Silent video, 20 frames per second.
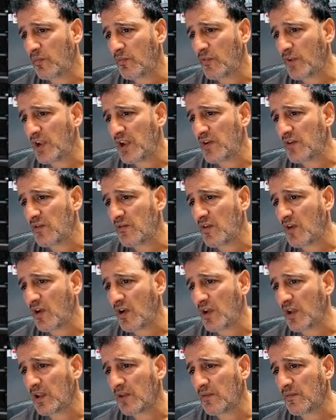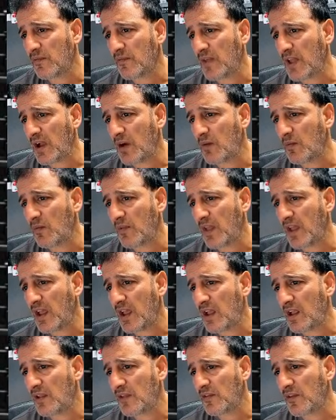Read and write, help
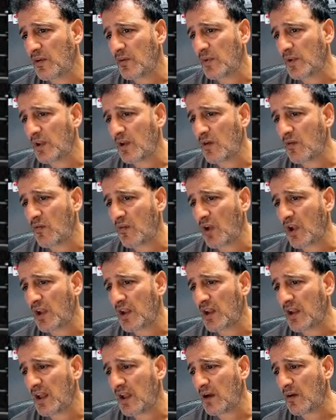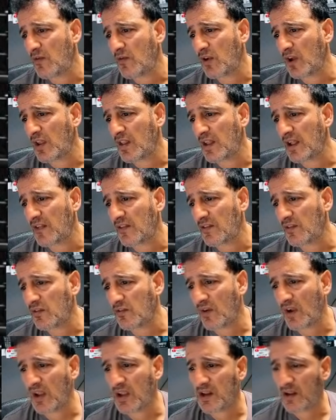there. So we go right now, write that to
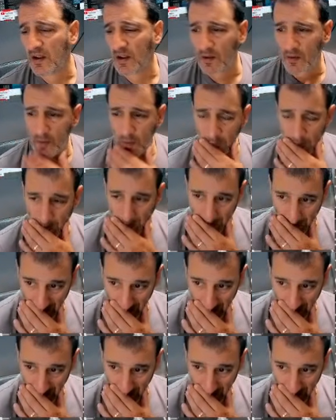the radio.